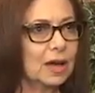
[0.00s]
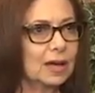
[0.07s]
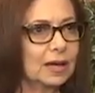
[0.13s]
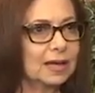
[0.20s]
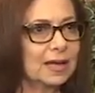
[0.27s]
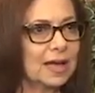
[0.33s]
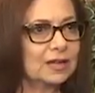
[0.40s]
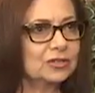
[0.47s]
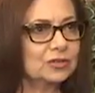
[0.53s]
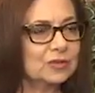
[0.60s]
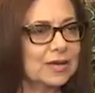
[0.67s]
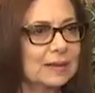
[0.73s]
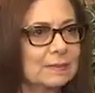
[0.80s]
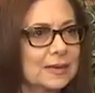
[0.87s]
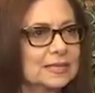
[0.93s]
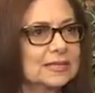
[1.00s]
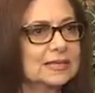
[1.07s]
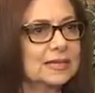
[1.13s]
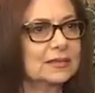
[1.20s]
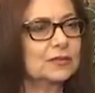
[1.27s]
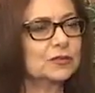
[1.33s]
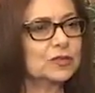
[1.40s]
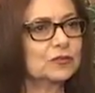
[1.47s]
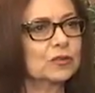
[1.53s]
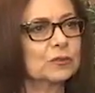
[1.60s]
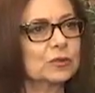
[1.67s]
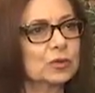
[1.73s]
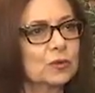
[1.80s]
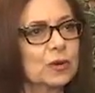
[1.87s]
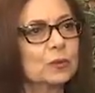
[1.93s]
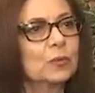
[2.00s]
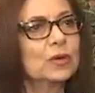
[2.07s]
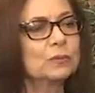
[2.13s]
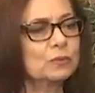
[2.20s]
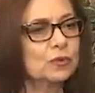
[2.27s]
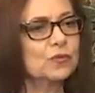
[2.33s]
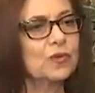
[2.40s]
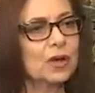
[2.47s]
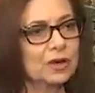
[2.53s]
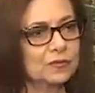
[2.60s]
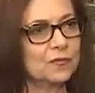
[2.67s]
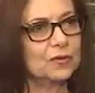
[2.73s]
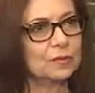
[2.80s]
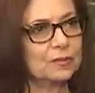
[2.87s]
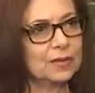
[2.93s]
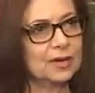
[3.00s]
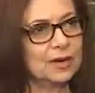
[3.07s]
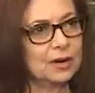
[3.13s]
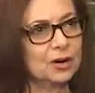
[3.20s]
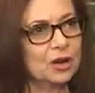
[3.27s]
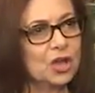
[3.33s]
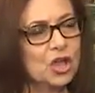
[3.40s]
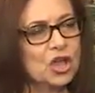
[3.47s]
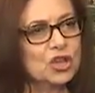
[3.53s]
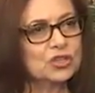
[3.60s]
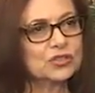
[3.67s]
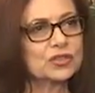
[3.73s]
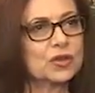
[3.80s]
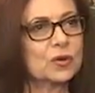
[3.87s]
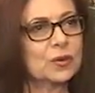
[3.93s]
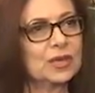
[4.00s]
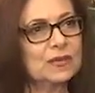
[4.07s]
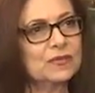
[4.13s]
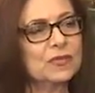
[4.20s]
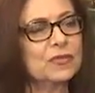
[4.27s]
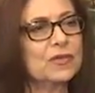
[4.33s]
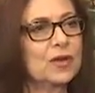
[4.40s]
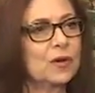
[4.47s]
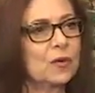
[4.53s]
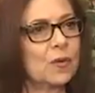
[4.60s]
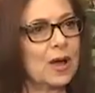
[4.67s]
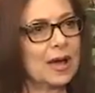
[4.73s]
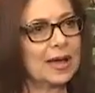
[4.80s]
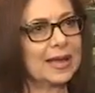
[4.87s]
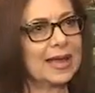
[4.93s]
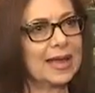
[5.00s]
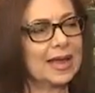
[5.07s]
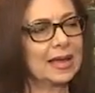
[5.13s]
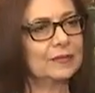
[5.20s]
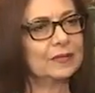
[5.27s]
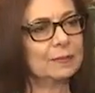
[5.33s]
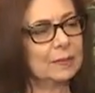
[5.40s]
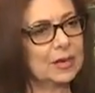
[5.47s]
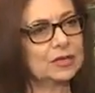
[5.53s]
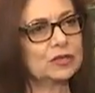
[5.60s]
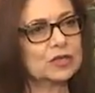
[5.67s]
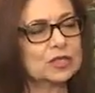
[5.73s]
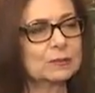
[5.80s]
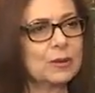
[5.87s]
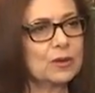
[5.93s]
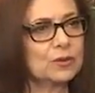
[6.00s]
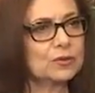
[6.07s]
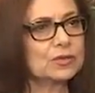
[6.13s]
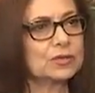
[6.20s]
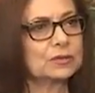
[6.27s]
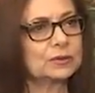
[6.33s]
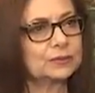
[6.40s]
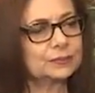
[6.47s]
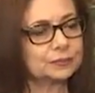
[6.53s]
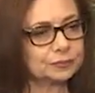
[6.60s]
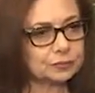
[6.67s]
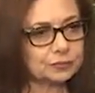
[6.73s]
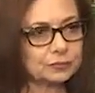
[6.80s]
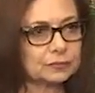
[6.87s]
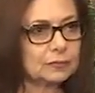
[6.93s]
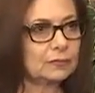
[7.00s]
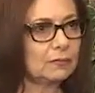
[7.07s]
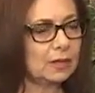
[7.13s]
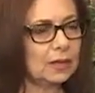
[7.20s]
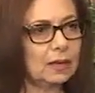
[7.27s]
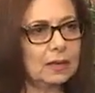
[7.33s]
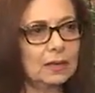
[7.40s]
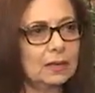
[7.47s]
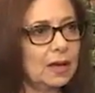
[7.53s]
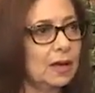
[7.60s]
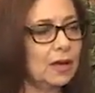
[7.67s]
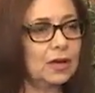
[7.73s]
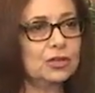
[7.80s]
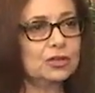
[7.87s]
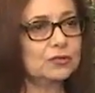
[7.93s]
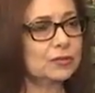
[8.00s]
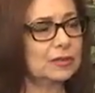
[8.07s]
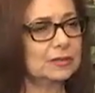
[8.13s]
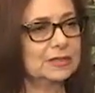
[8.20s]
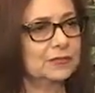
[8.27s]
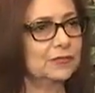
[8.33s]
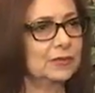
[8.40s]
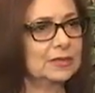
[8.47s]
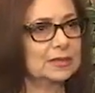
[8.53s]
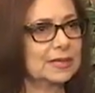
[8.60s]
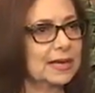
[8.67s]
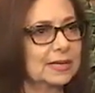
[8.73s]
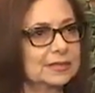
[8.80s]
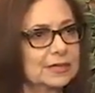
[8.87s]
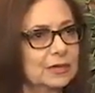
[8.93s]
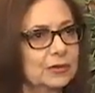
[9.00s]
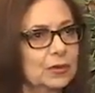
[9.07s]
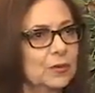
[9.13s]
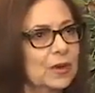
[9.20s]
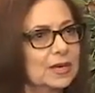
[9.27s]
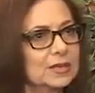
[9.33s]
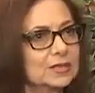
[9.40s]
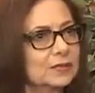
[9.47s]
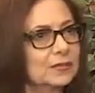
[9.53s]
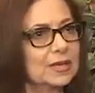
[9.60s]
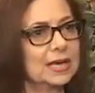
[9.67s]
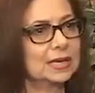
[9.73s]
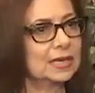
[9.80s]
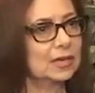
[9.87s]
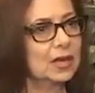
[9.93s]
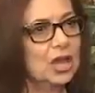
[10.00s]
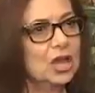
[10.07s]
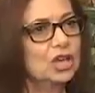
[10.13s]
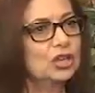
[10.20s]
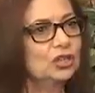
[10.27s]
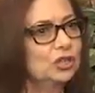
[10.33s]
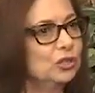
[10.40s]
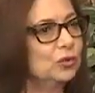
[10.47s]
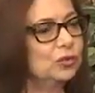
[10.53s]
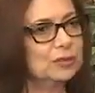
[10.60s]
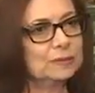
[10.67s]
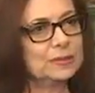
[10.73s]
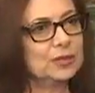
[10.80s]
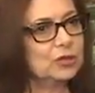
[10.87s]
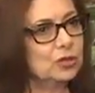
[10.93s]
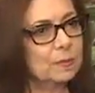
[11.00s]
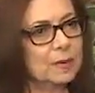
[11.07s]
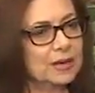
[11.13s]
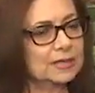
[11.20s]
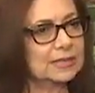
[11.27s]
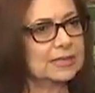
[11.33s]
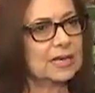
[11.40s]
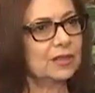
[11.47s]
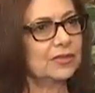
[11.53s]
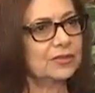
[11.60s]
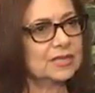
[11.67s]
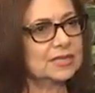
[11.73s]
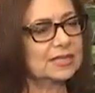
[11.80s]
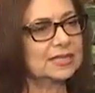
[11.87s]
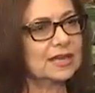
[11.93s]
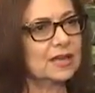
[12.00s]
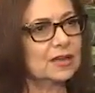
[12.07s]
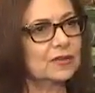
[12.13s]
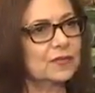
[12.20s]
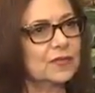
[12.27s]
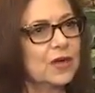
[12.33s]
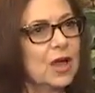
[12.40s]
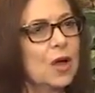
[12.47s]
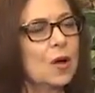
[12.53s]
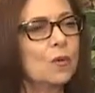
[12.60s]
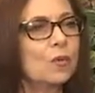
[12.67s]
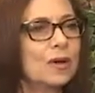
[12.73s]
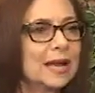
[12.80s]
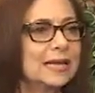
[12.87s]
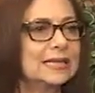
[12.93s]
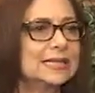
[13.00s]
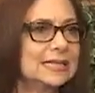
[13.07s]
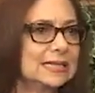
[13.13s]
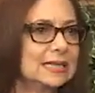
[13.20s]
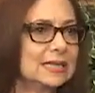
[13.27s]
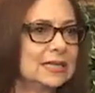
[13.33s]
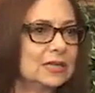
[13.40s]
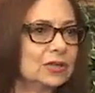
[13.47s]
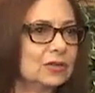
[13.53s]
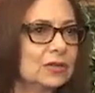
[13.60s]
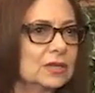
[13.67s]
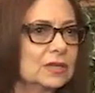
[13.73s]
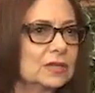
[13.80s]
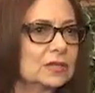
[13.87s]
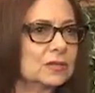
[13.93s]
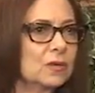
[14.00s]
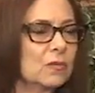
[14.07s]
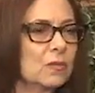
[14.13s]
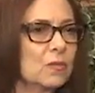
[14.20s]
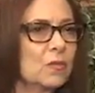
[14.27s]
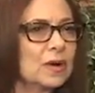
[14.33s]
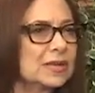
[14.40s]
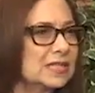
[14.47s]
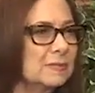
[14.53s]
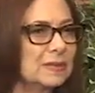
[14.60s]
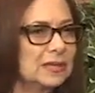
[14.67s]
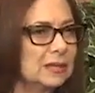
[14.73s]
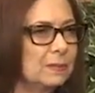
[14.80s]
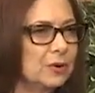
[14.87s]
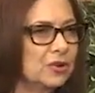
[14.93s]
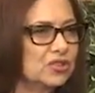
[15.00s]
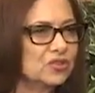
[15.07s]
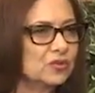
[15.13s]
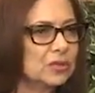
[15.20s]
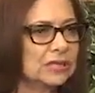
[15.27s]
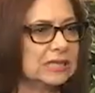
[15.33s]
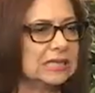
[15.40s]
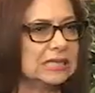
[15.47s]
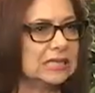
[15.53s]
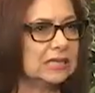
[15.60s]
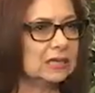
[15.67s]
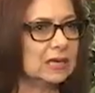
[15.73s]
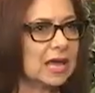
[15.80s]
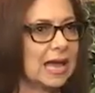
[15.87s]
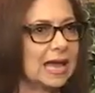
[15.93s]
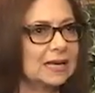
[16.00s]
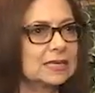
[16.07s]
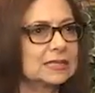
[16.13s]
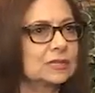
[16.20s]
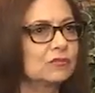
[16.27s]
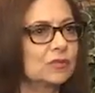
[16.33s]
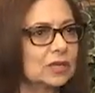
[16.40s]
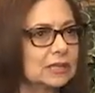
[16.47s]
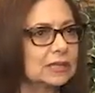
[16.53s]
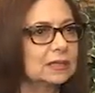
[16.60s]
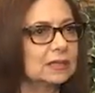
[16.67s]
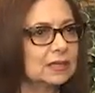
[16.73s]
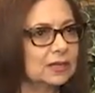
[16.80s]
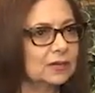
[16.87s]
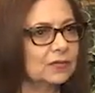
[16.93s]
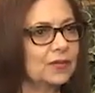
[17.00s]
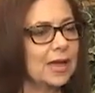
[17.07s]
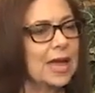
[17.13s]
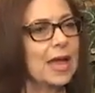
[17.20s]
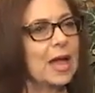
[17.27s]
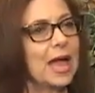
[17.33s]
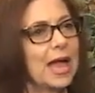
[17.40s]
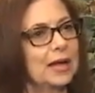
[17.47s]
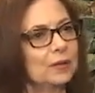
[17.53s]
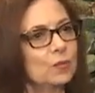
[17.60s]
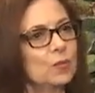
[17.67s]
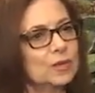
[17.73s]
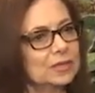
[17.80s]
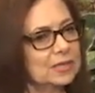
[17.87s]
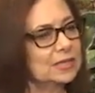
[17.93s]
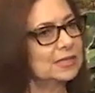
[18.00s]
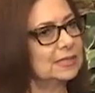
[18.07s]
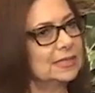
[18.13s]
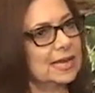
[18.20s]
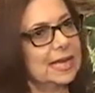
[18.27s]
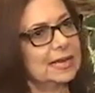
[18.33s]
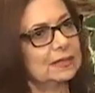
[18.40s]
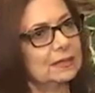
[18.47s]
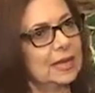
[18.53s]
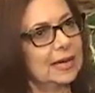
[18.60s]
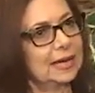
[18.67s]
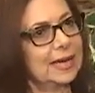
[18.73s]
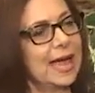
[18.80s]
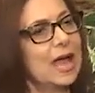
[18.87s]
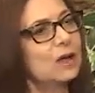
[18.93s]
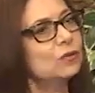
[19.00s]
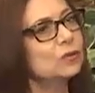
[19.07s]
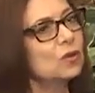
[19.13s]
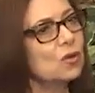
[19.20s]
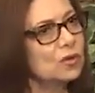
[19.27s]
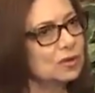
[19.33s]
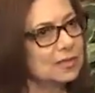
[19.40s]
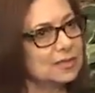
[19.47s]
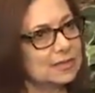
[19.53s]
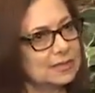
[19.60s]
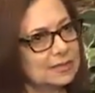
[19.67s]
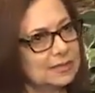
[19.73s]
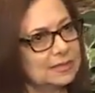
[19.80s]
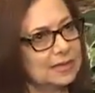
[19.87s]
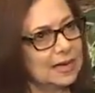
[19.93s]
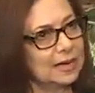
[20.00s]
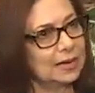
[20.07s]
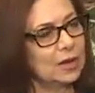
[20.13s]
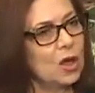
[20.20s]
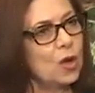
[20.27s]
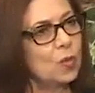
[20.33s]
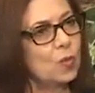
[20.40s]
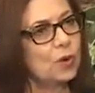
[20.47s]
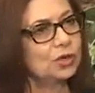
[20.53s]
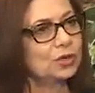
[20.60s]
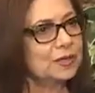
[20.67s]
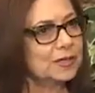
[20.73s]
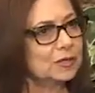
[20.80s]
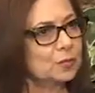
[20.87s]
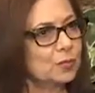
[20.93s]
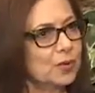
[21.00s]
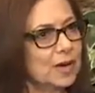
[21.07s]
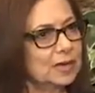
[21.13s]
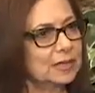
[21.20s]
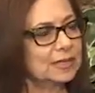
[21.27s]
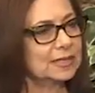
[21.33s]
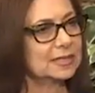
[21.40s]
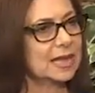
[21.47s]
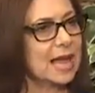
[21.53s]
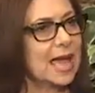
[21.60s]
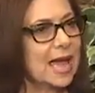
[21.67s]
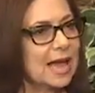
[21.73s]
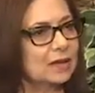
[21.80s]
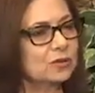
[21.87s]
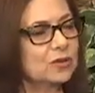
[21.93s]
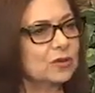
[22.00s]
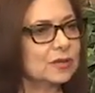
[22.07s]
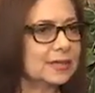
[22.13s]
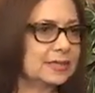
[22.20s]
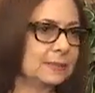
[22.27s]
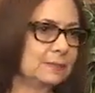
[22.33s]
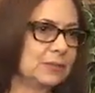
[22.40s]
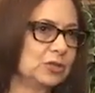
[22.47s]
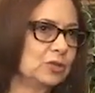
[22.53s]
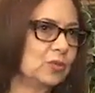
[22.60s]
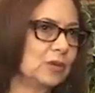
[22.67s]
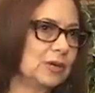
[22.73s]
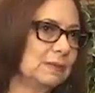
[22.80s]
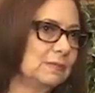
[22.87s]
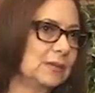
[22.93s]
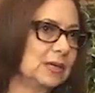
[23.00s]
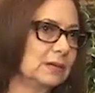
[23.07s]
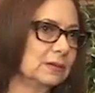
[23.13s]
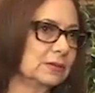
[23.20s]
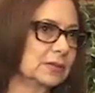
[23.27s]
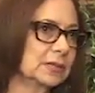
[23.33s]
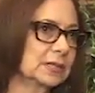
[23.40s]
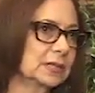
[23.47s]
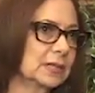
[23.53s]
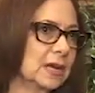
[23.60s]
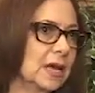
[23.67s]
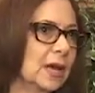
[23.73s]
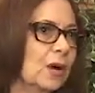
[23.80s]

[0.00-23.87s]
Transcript: I, I do get my signals from you, and we move on from there. So even though I have at my disposal a uh, hundred different dietary ways of getting you to be your best healthy self, mm-hmm, what mm-hmm. I need to hear is, what does Mickey Burns really need? How does yeah. he really live? Yeah. How, what's his day like? How long is his day? Mm-hmm. What are his breaks? How long is it between meals?